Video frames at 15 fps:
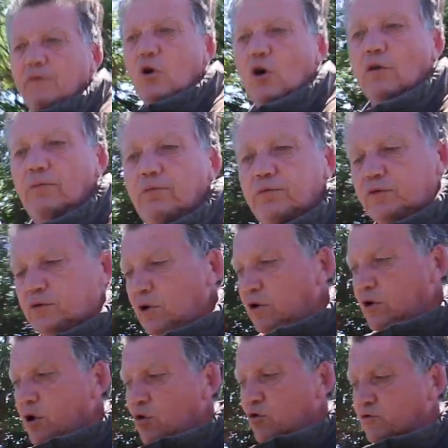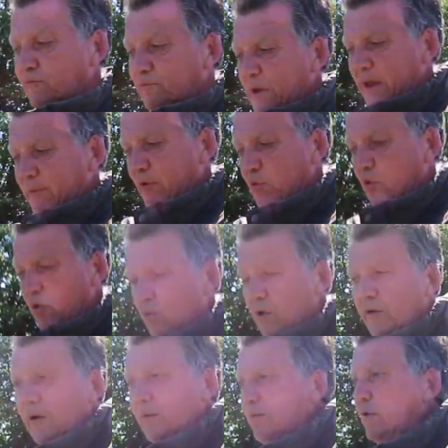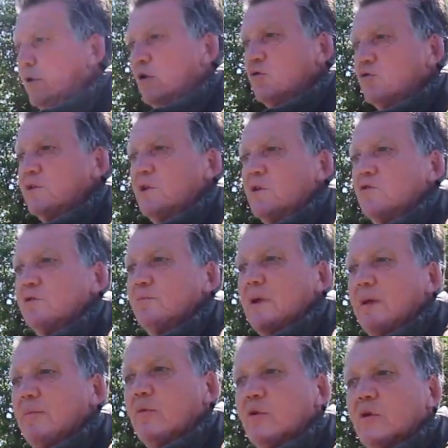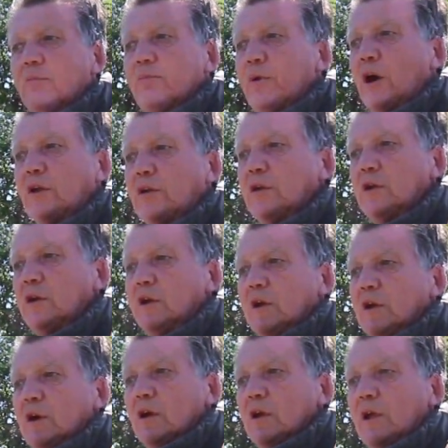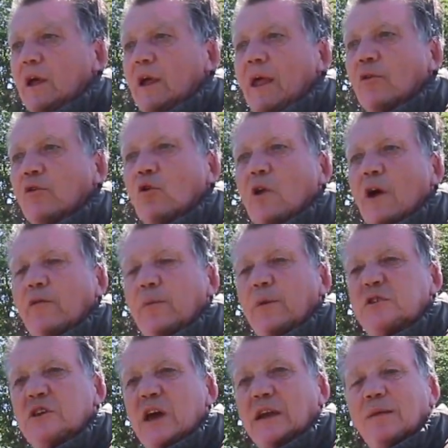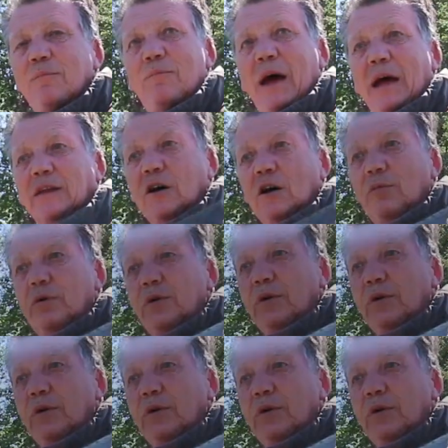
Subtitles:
got loads of paperwork with it, loads and loads of paperwork, but that would all have to be checked and backed up.